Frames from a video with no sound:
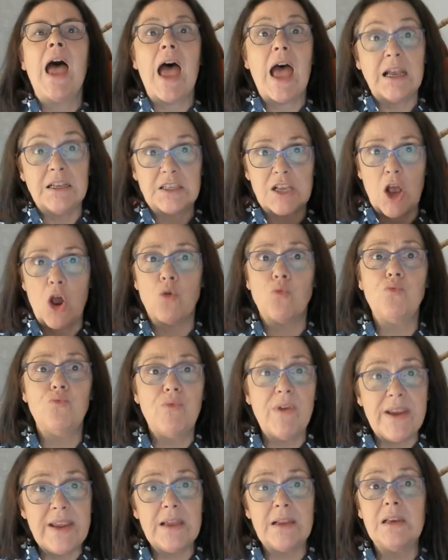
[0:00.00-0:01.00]
as a
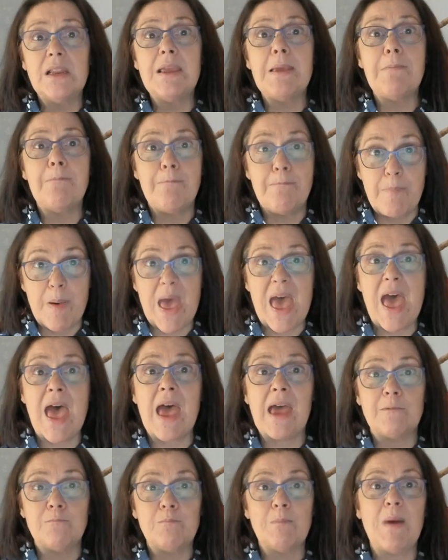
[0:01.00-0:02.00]
really
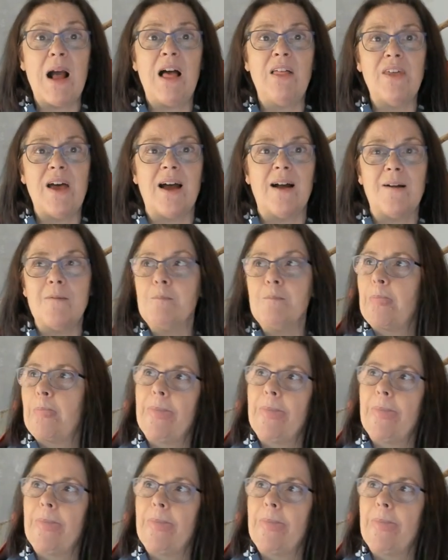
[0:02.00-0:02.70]
bad mother.